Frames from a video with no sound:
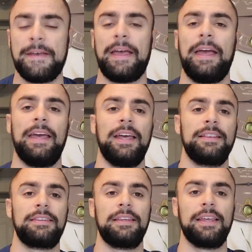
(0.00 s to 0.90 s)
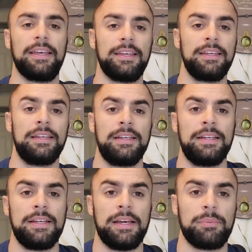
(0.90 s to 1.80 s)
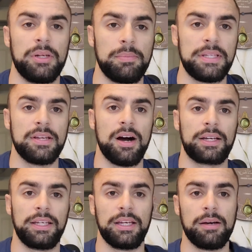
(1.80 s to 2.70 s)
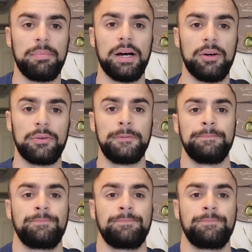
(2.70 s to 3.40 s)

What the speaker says: And today I'm going to be talking about,